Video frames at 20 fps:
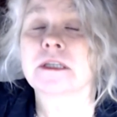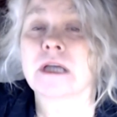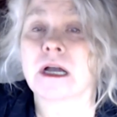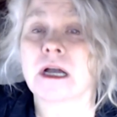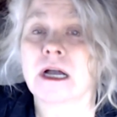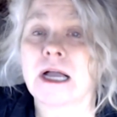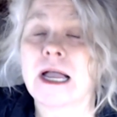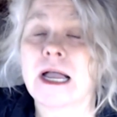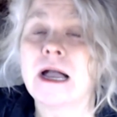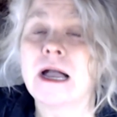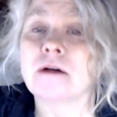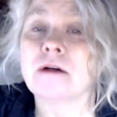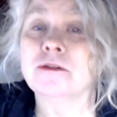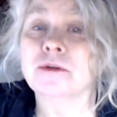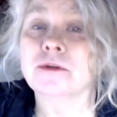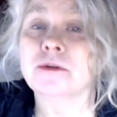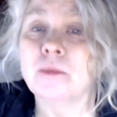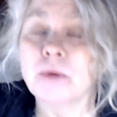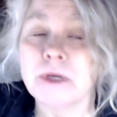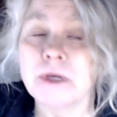how
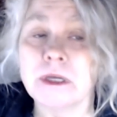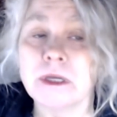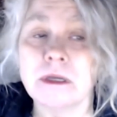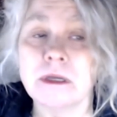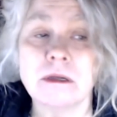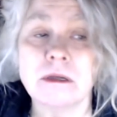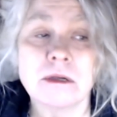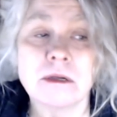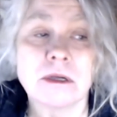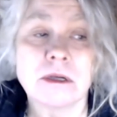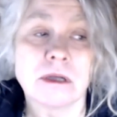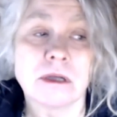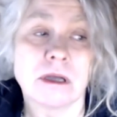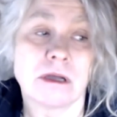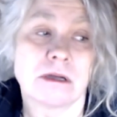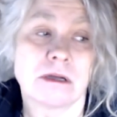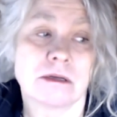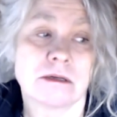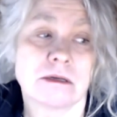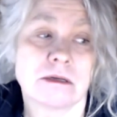do we
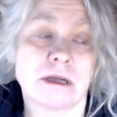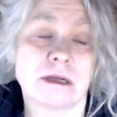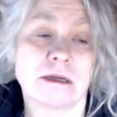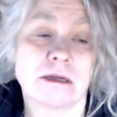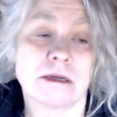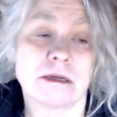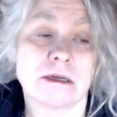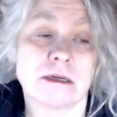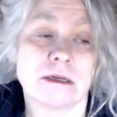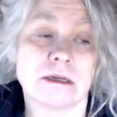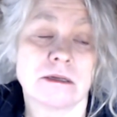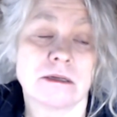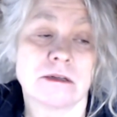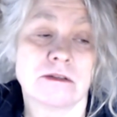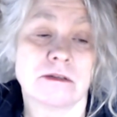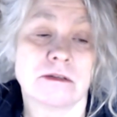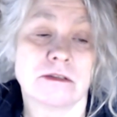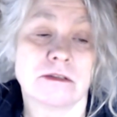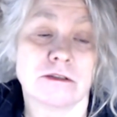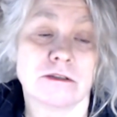
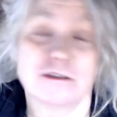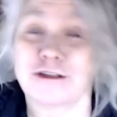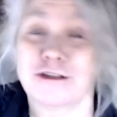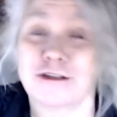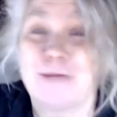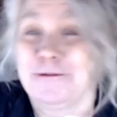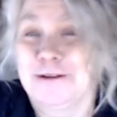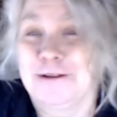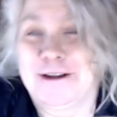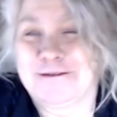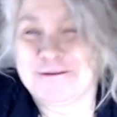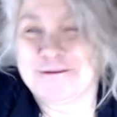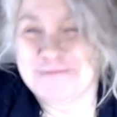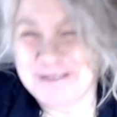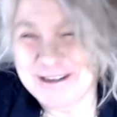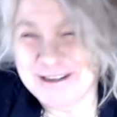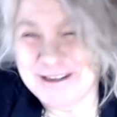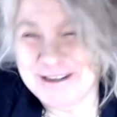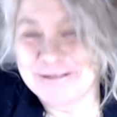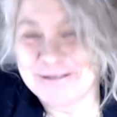stop whatever
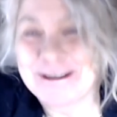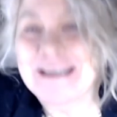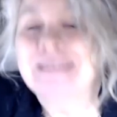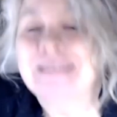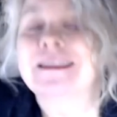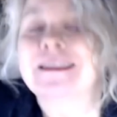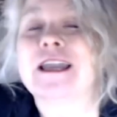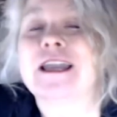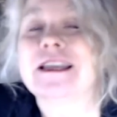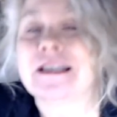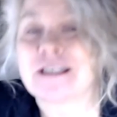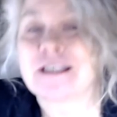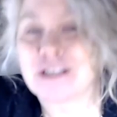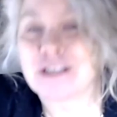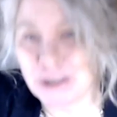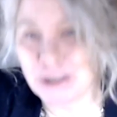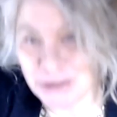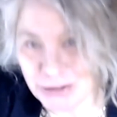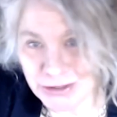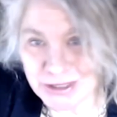we're doing that
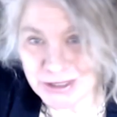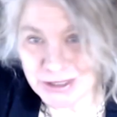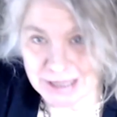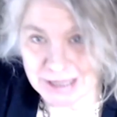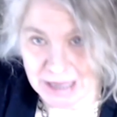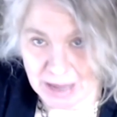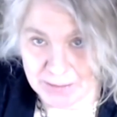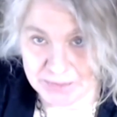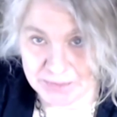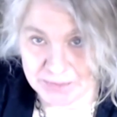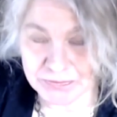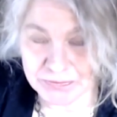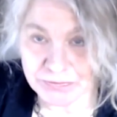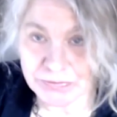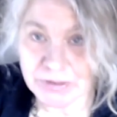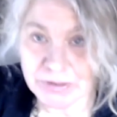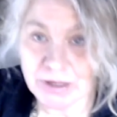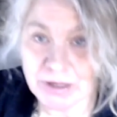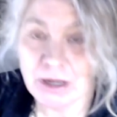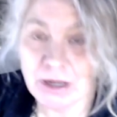excludes them
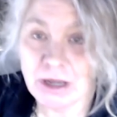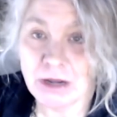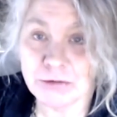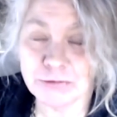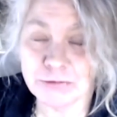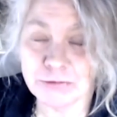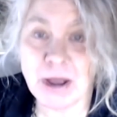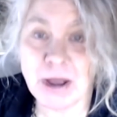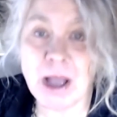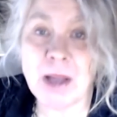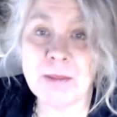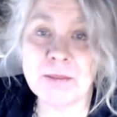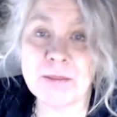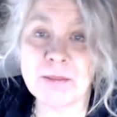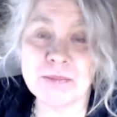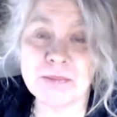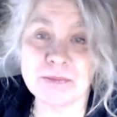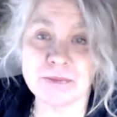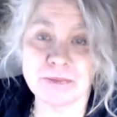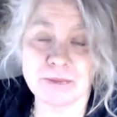
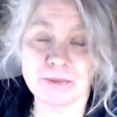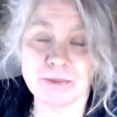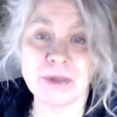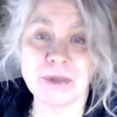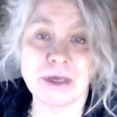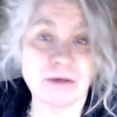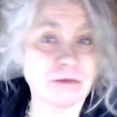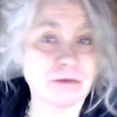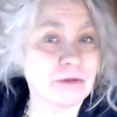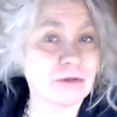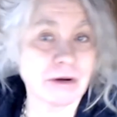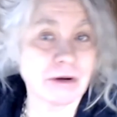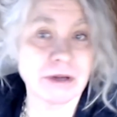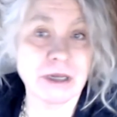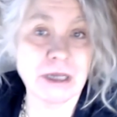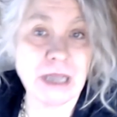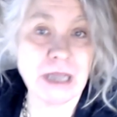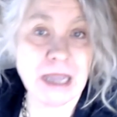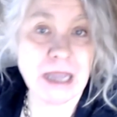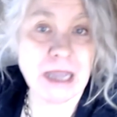from being
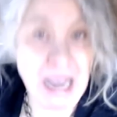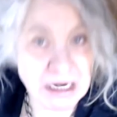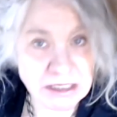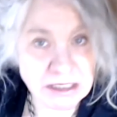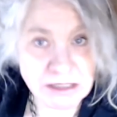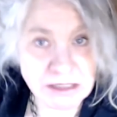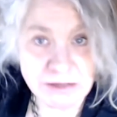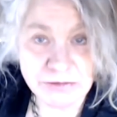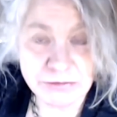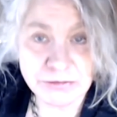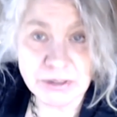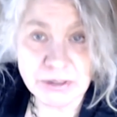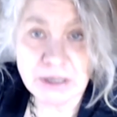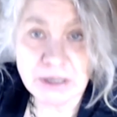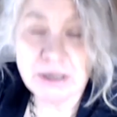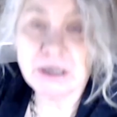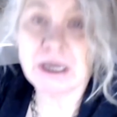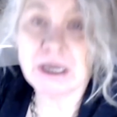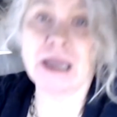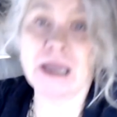very active
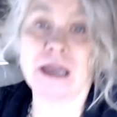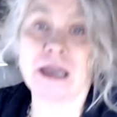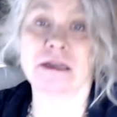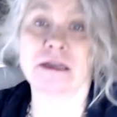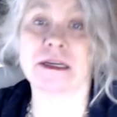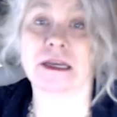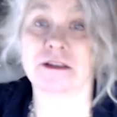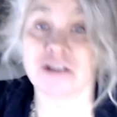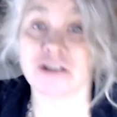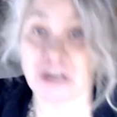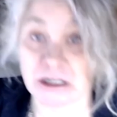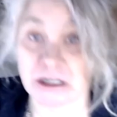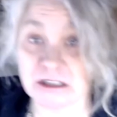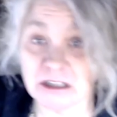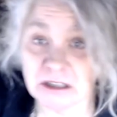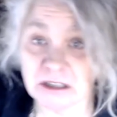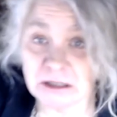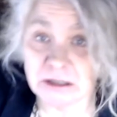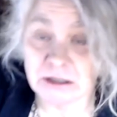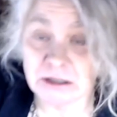and
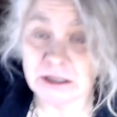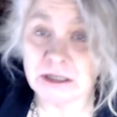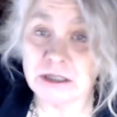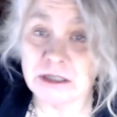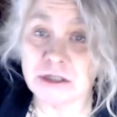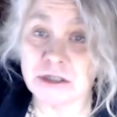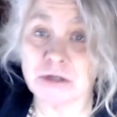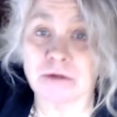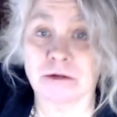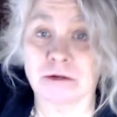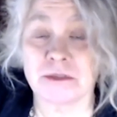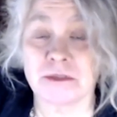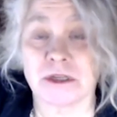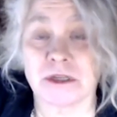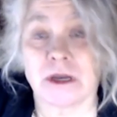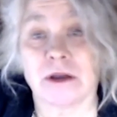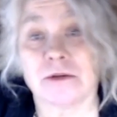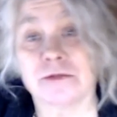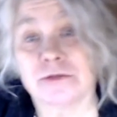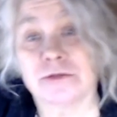agentic in terms
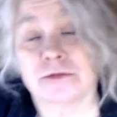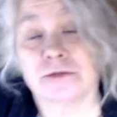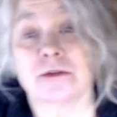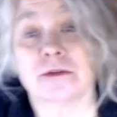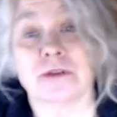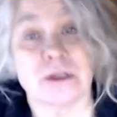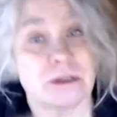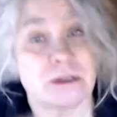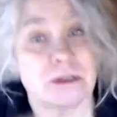of this